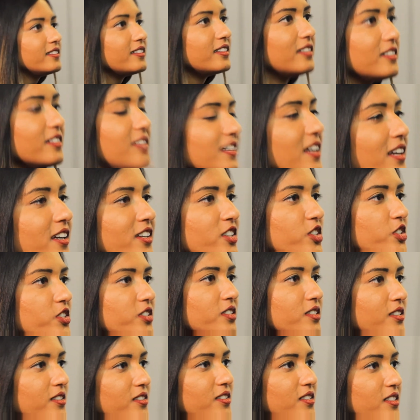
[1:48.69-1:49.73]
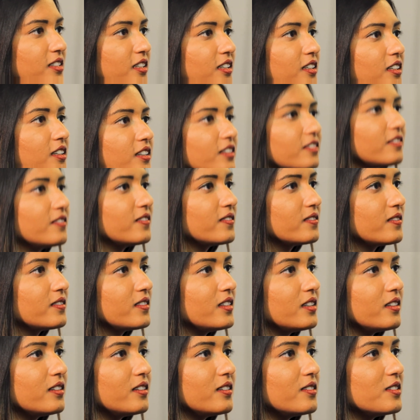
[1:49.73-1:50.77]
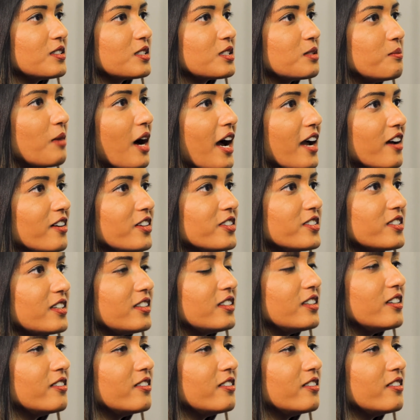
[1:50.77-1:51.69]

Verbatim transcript: and just to see the smiles on their